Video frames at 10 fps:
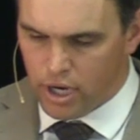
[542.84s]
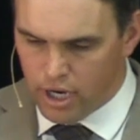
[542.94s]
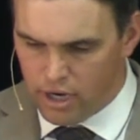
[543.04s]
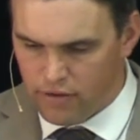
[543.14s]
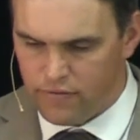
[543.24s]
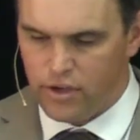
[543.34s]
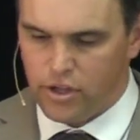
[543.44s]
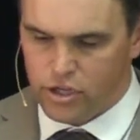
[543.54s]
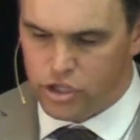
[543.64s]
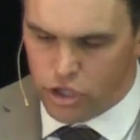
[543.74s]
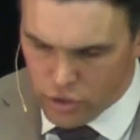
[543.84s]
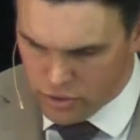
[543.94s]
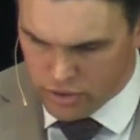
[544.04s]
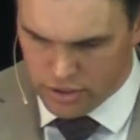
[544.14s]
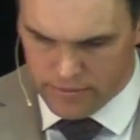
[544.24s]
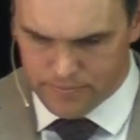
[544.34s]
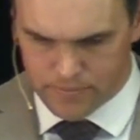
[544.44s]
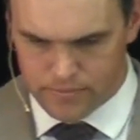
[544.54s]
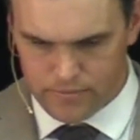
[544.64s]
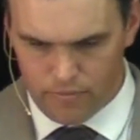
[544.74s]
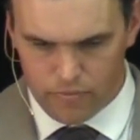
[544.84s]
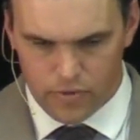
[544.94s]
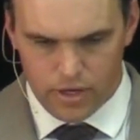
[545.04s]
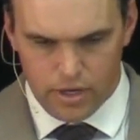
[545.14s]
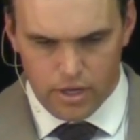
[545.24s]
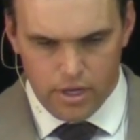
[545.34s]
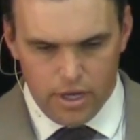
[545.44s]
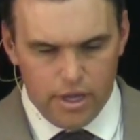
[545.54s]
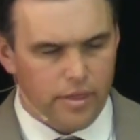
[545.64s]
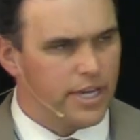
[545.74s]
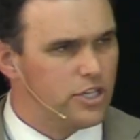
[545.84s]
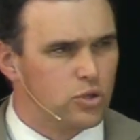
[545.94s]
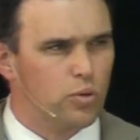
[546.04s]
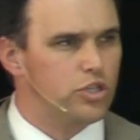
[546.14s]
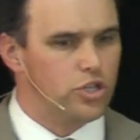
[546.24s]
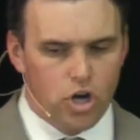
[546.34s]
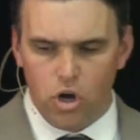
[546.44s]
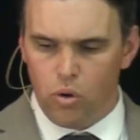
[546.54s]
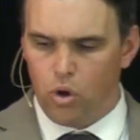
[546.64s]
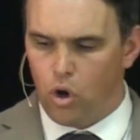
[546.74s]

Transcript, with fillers: of the Jews. This was no